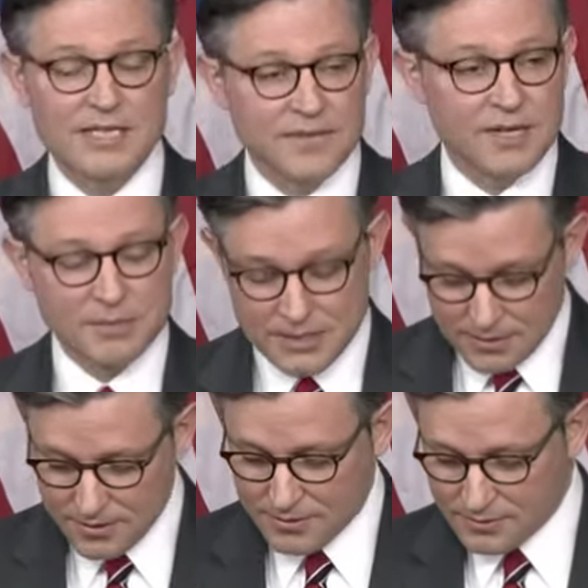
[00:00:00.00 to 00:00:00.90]
classified
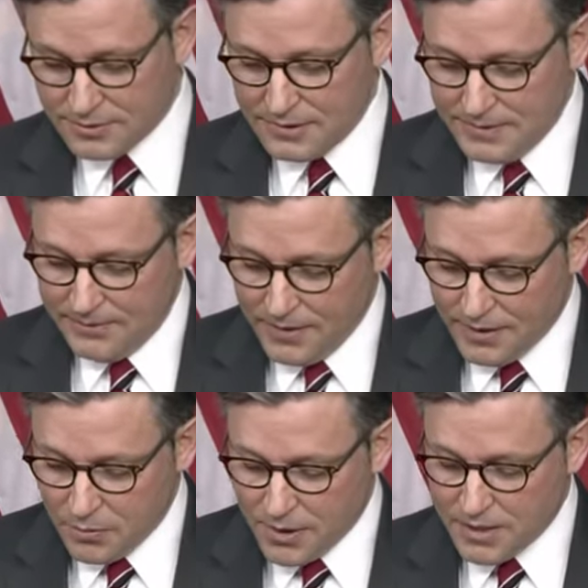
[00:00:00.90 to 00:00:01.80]
materials
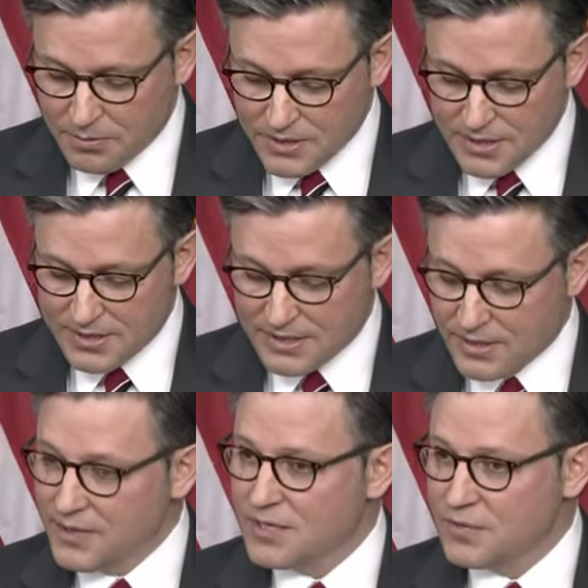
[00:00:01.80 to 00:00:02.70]
in a way that presented
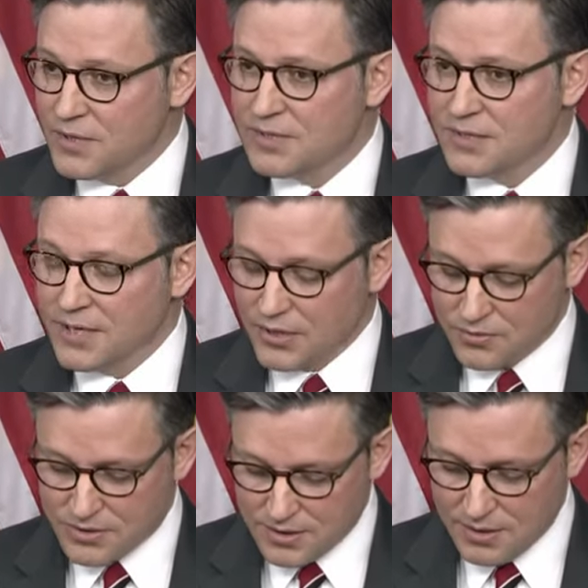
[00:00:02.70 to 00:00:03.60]
serious risk to
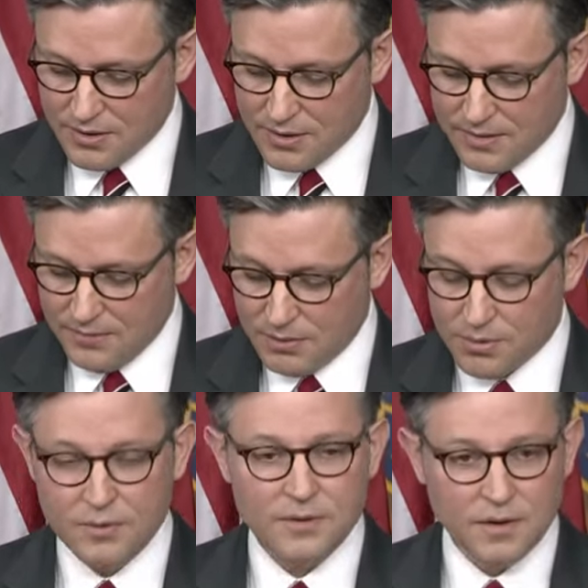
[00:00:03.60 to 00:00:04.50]
national security. He
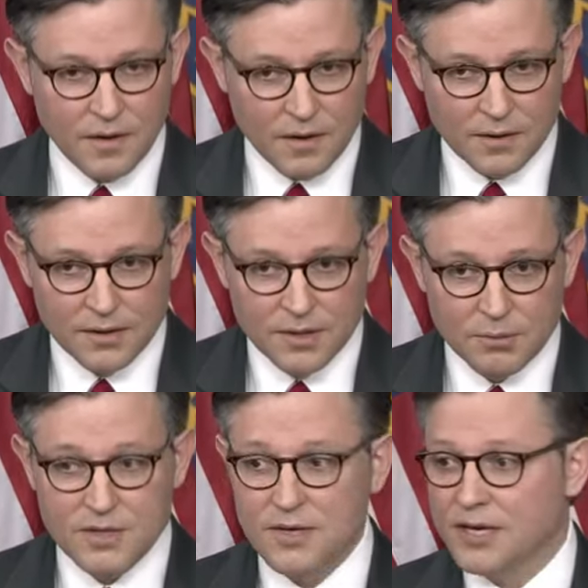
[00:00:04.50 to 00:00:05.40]
broke the law,
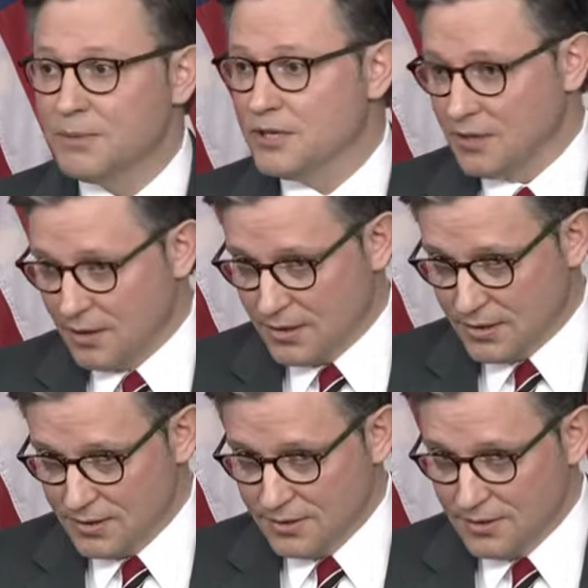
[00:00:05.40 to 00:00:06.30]
but he's not going to be
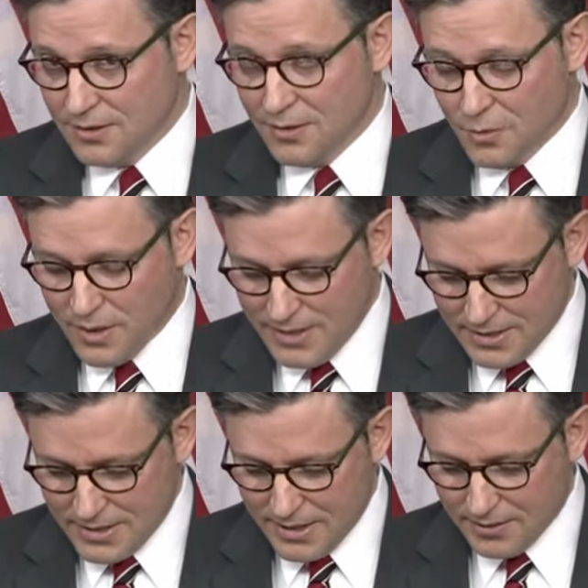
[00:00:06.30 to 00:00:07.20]
charged. Why
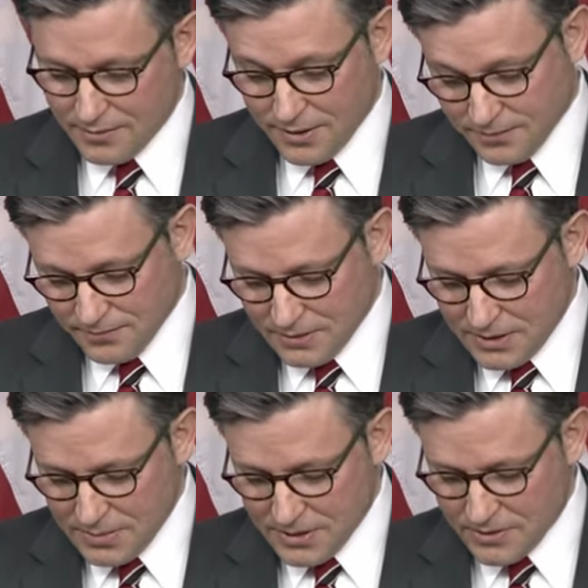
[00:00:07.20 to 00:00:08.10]
is that? Well,
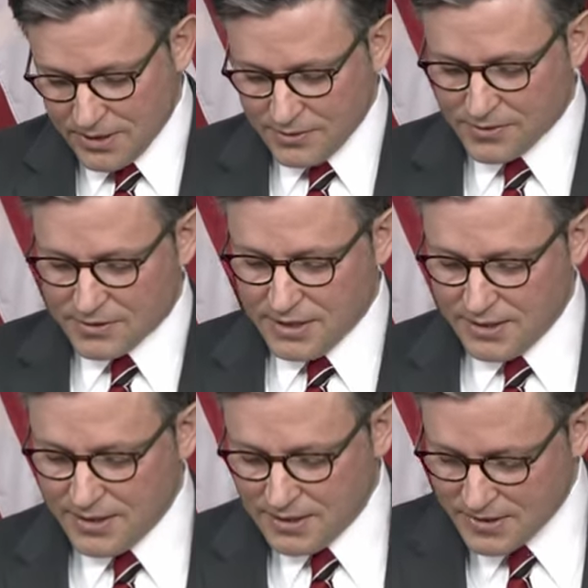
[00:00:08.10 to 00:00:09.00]
special counsel
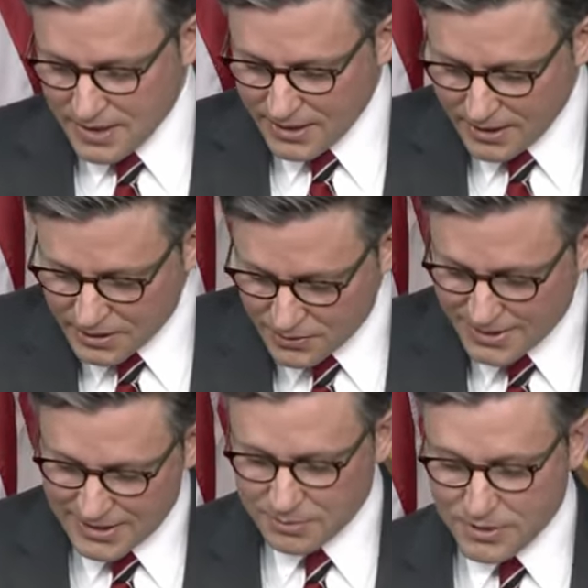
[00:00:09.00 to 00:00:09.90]
said that it decided not to
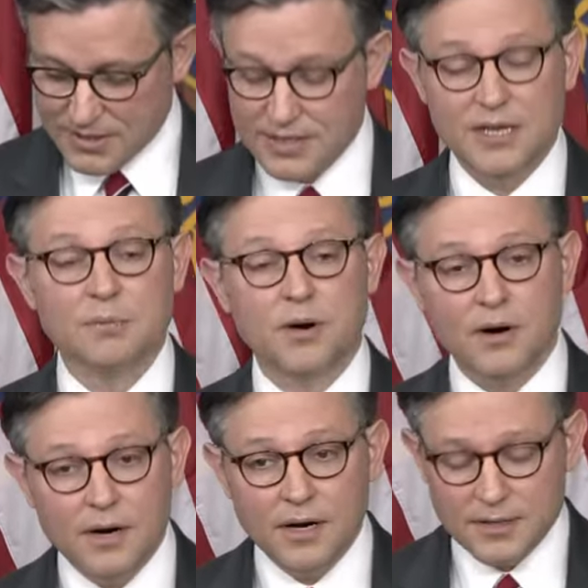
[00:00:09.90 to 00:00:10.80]
indict the president in
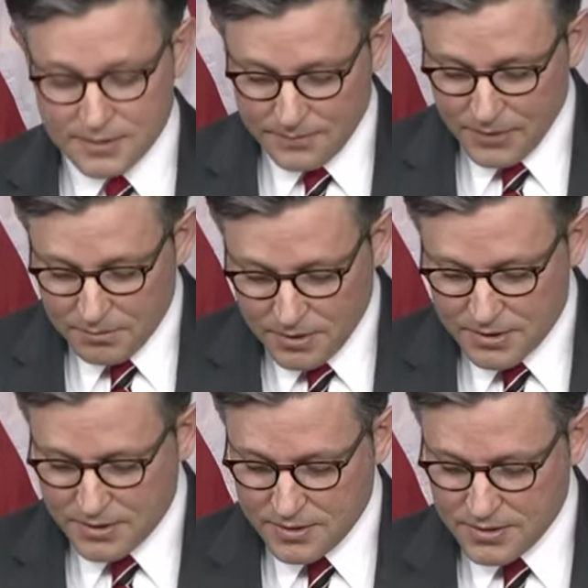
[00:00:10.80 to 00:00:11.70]
part
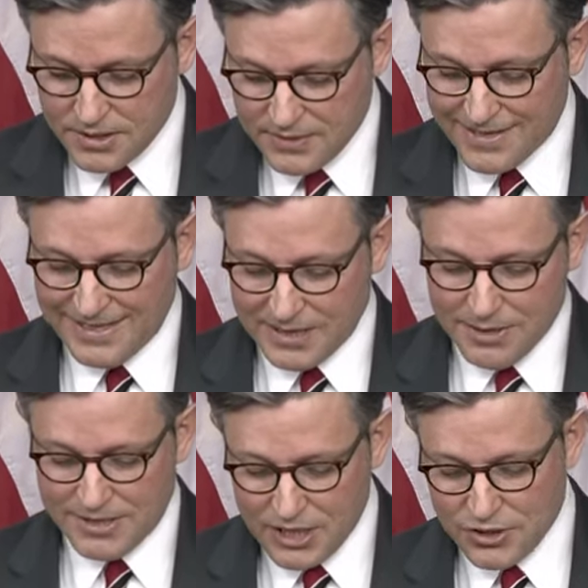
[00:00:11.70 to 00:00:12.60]
because there are significant
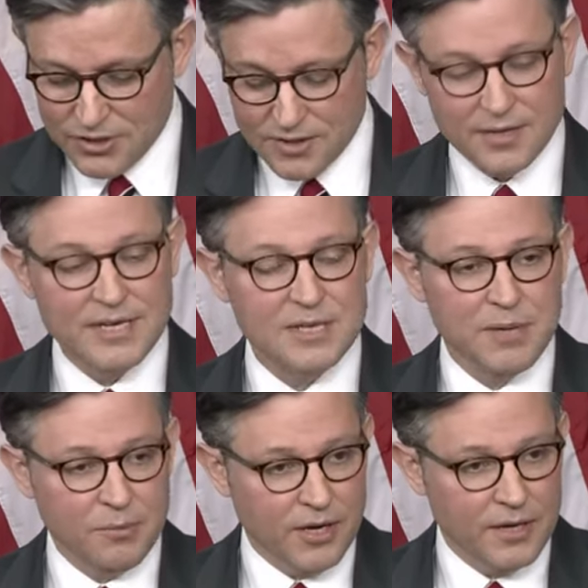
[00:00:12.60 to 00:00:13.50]
limitations on his
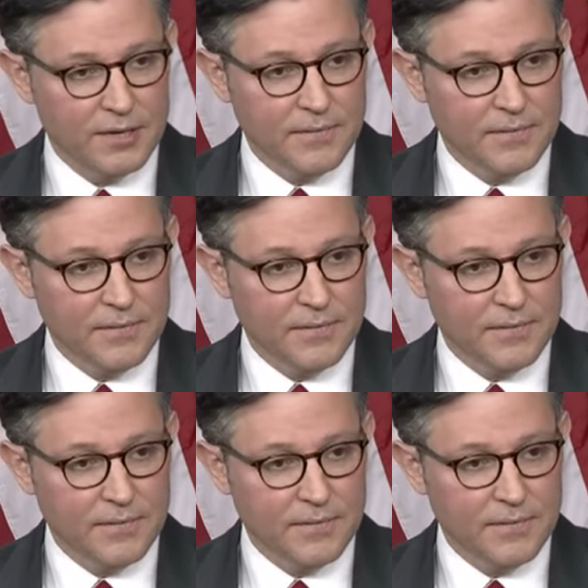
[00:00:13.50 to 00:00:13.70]
memory,